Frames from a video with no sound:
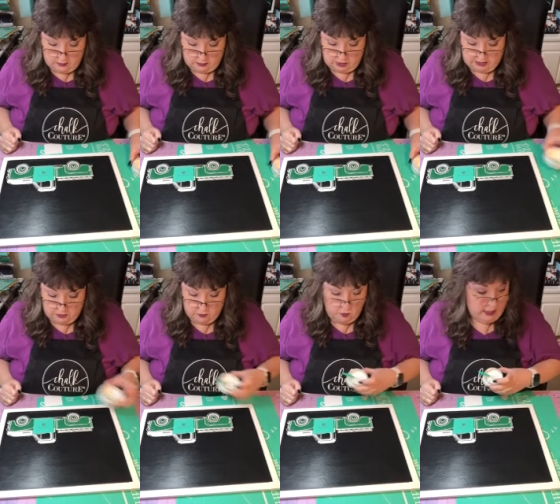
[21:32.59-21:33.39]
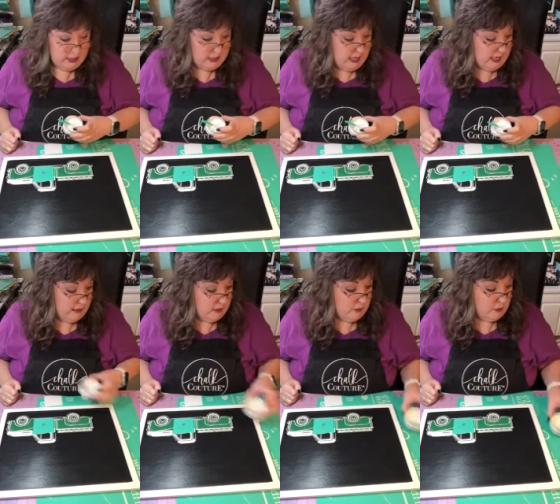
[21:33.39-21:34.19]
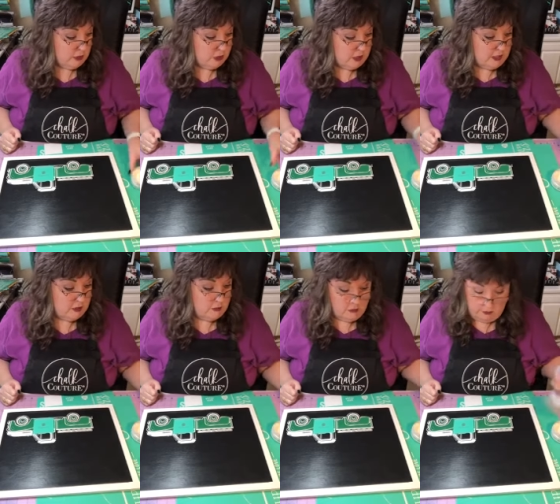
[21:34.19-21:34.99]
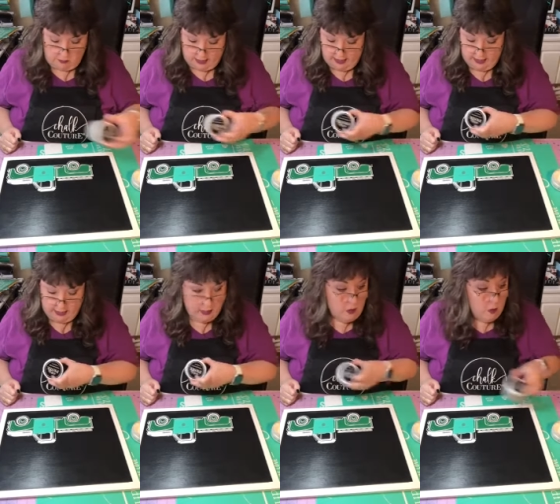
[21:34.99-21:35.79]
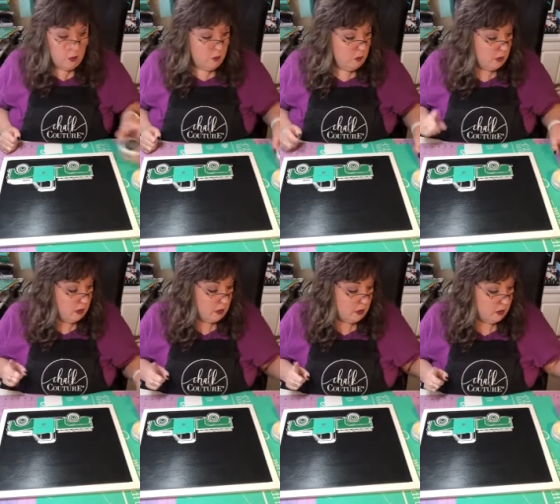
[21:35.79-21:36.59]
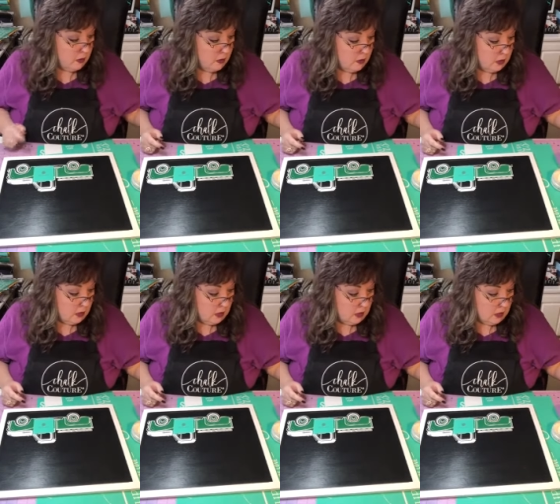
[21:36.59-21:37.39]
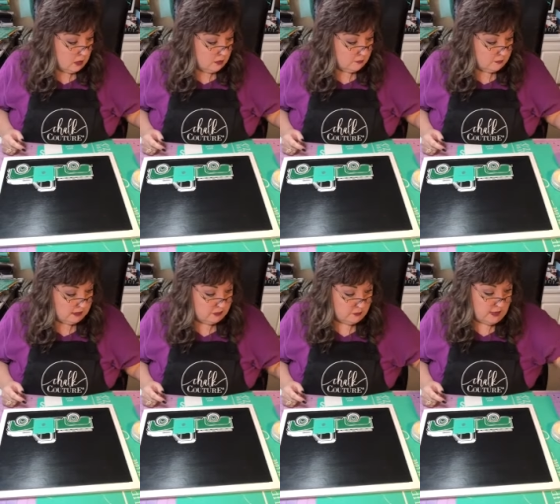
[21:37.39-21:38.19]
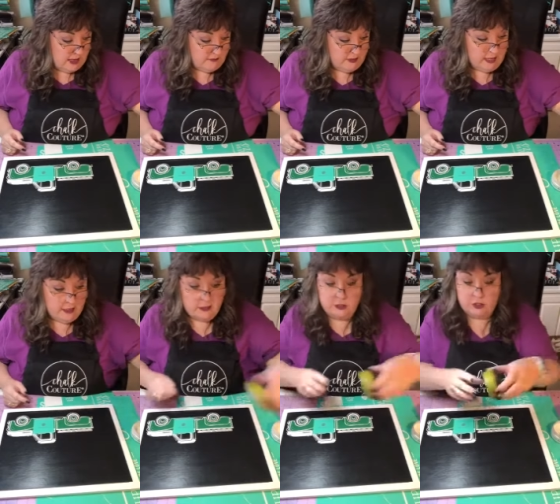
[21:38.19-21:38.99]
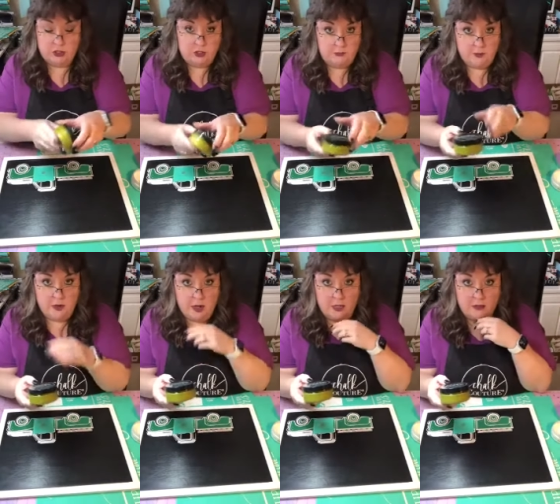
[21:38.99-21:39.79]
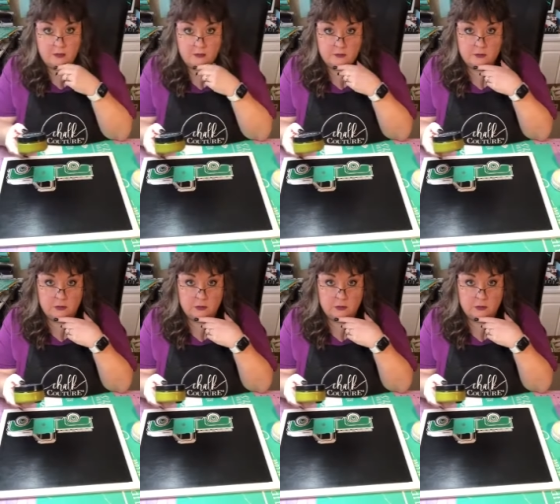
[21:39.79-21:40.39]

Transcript: Should I do white again or should I do gray? Or um, I do have that shimmer olive.